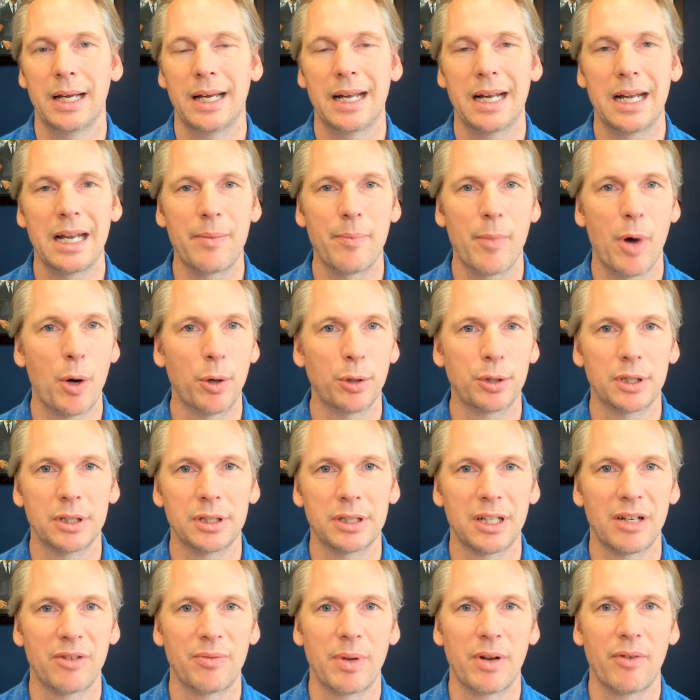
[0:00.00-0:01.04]
any motions
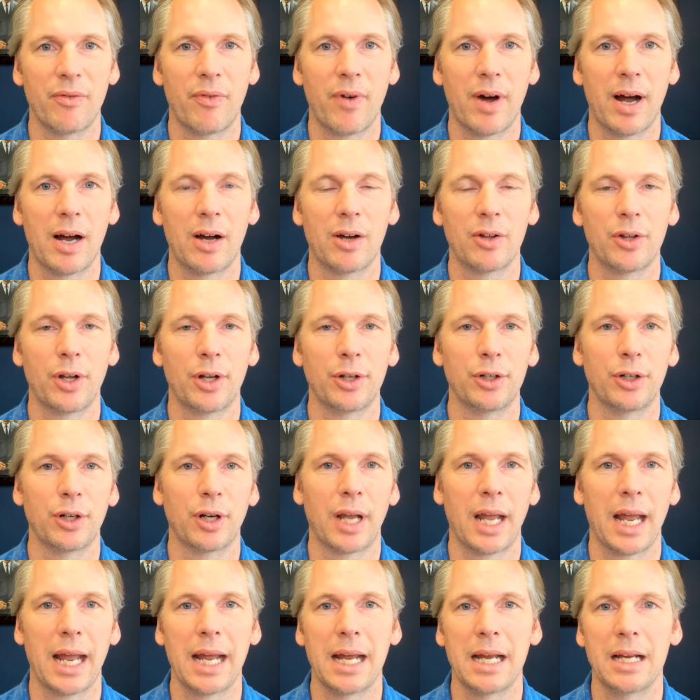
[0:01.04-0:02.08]
that have been filed on your
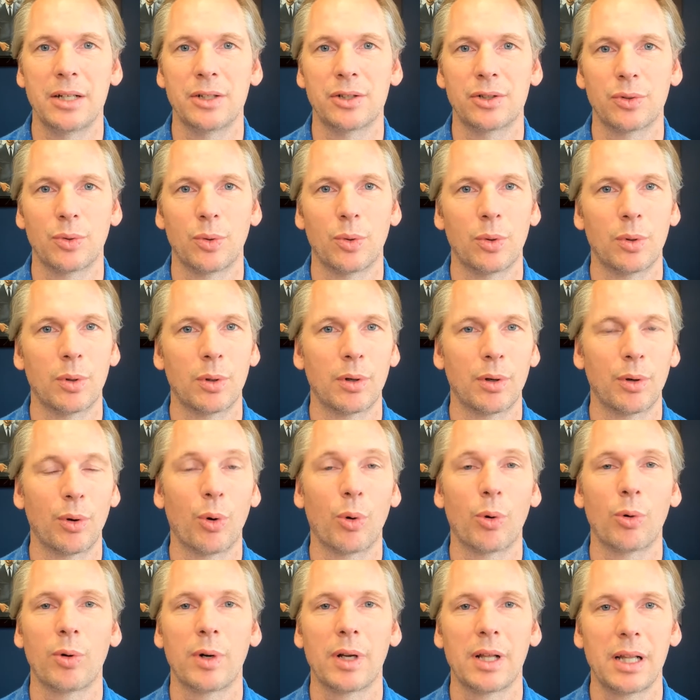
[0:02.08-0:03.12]
case,
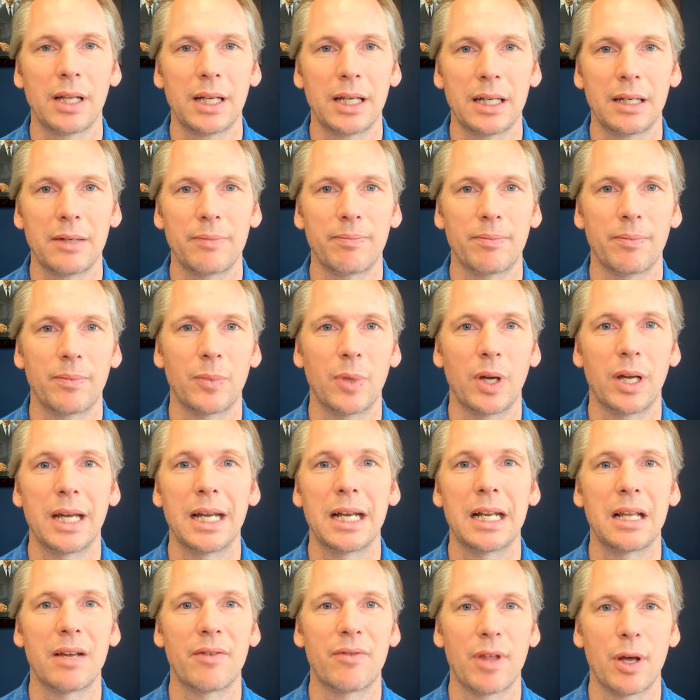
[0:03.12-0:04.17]
or really
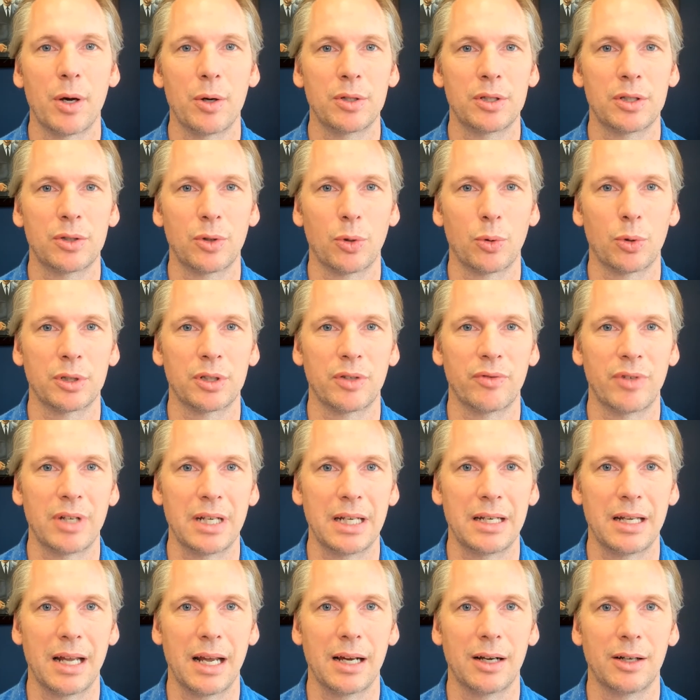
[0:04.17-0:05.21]
any of those sorts of
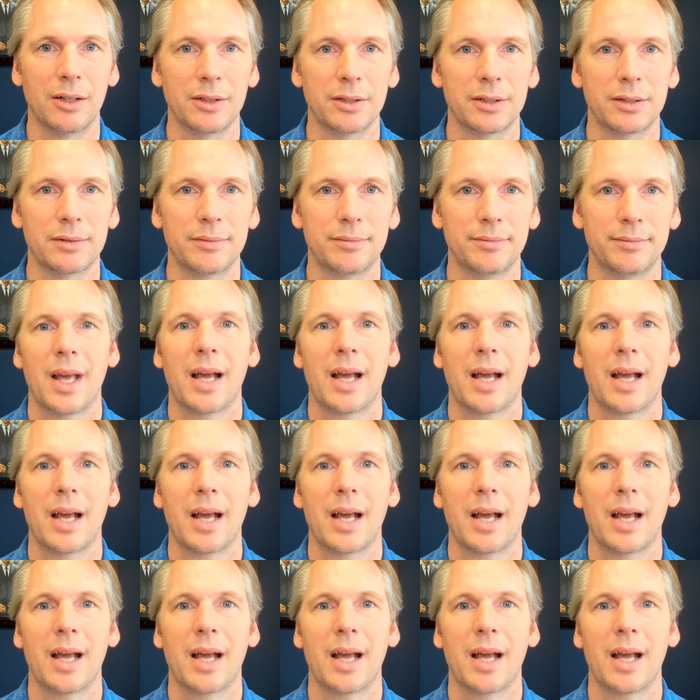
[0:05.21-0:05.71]
details.